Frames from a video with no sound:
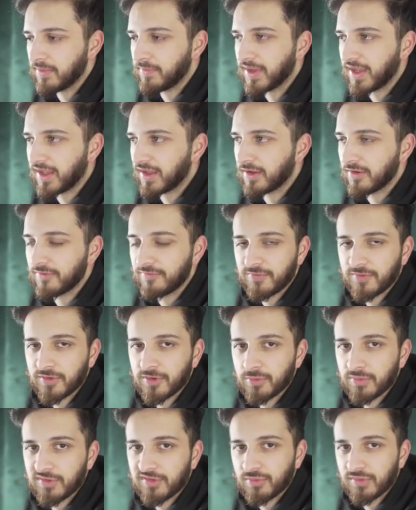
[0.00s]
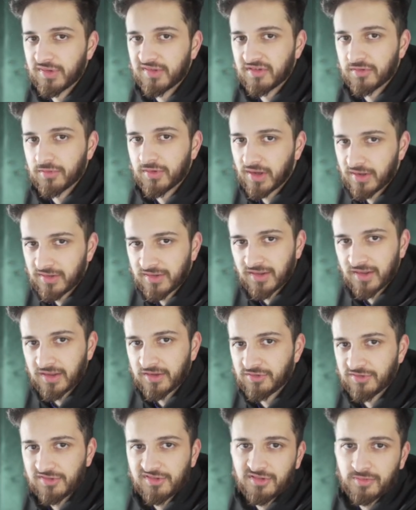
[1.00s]
picking a few is always a good idea,
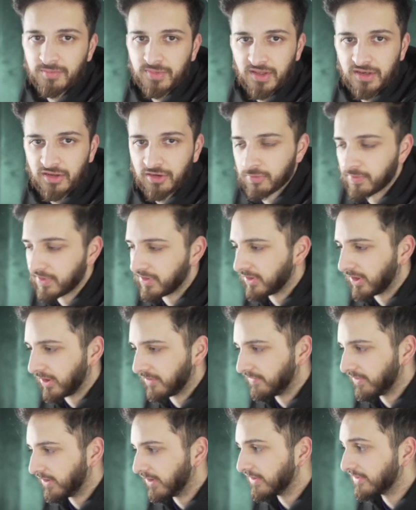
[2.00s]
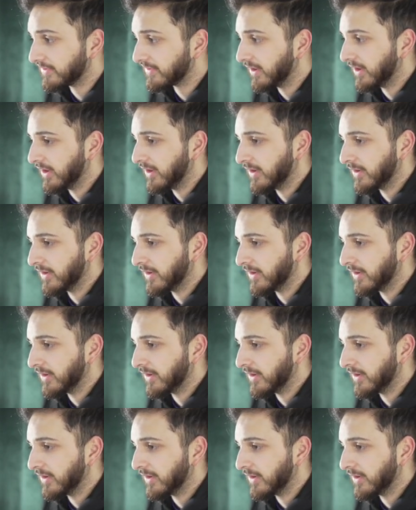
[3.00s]
just to be a little bit diverse.